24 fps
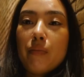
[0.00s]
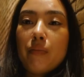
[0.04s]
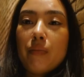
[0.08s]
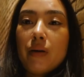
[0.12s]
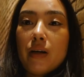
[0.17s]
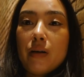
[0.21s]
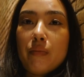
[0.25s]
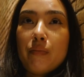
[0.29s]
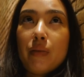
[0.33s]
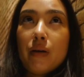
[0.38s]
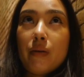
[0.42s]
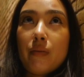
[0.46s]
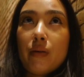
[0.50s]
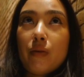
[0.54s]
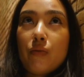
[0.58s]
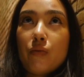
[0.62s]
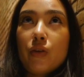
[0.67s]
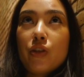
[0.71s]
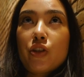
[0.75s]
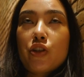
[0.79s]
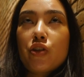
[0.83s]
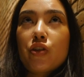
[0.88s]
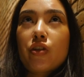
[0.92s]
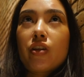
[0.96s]
But Bebe,
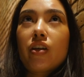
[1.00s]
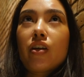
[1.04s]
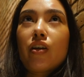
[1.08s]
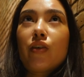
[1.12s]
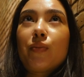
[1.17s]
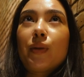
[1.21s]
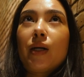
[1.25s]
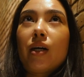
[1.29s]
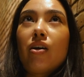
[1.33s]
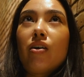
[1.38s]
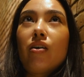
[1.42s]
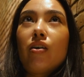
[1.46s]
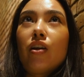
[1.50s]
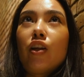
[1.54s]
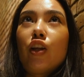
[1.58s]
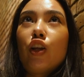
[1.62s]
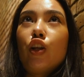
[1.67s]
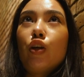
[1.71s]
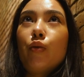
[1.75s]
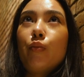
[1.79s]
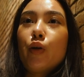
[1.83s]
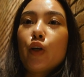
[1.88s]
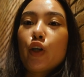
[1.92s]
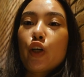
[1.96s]
what do you think about
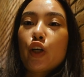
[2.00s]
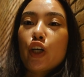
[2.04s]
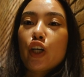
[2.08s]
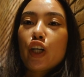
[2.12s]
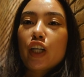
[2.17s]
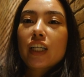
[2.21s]
the burger?